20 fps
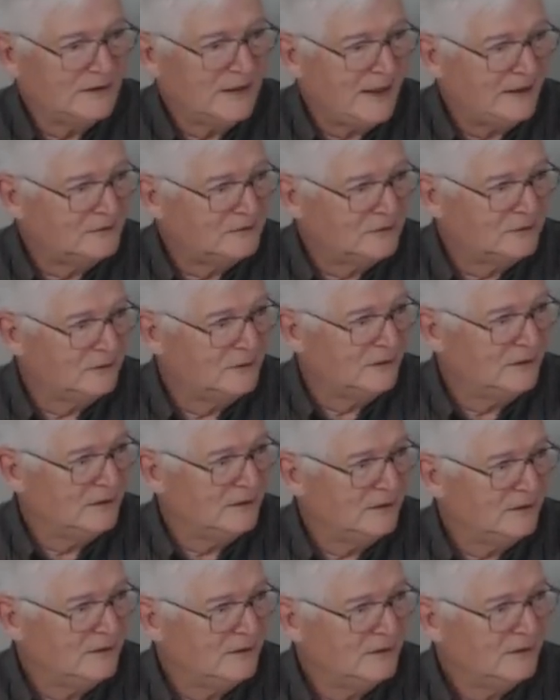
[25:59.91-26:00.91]
attached to
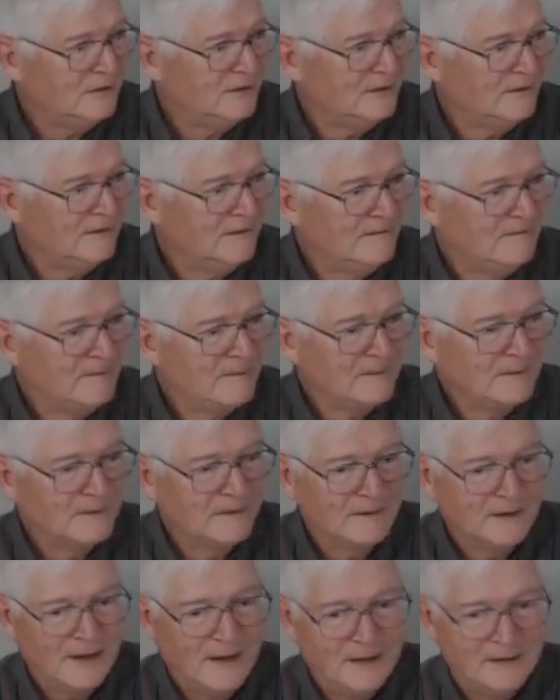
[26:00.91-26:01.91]
it,
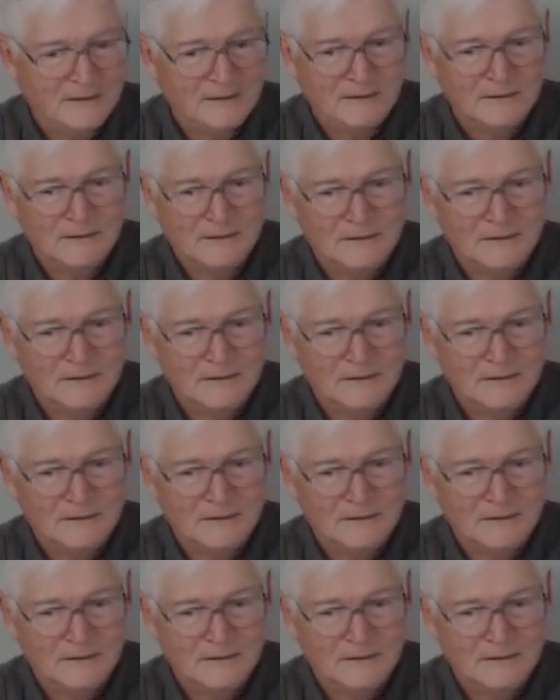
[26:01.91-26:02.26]
that